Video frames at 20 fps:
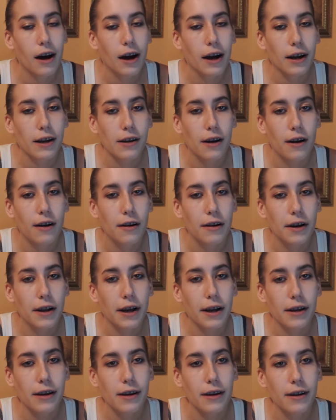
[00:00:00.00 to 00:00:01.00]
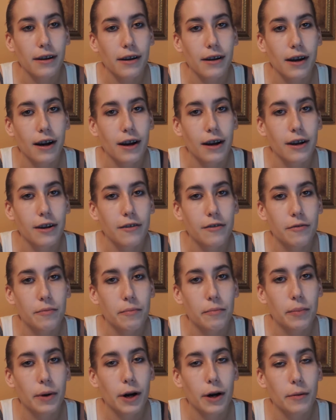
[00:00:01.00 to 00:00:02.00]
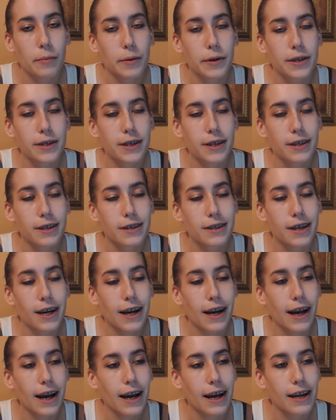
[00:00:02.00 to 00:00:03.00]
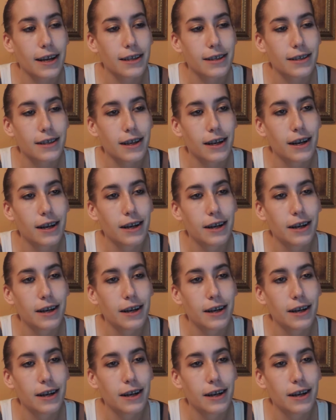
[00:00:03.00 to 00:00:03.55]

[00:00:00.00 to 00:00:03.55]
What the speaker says: iconic kind of purposes, I guess.